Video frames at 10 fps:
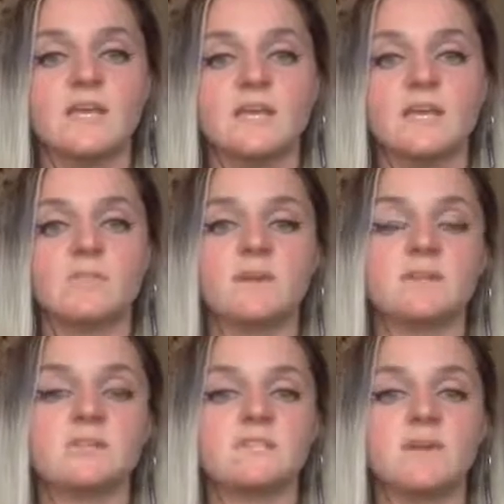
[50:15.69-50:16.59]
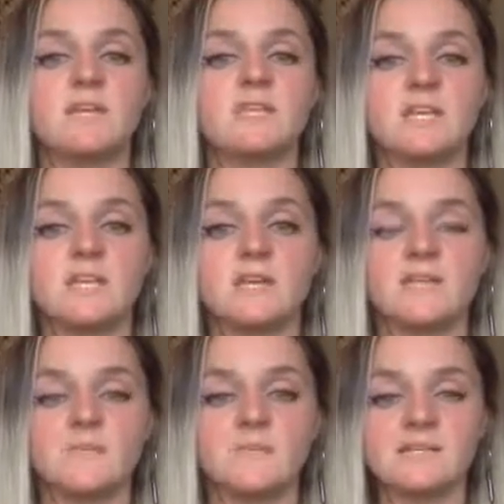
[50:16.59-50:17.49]
you balance your energy of
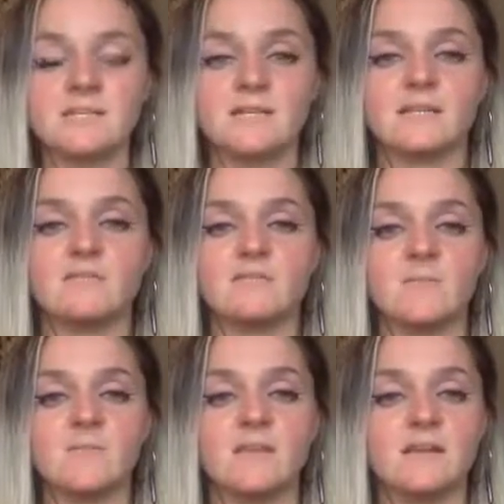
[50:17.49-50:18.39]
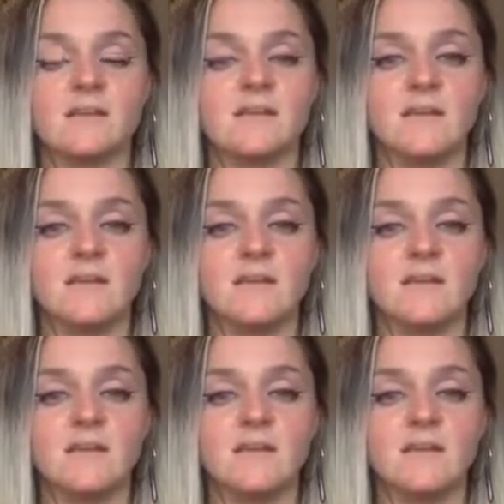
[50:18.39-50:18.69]
your masculine and feminine,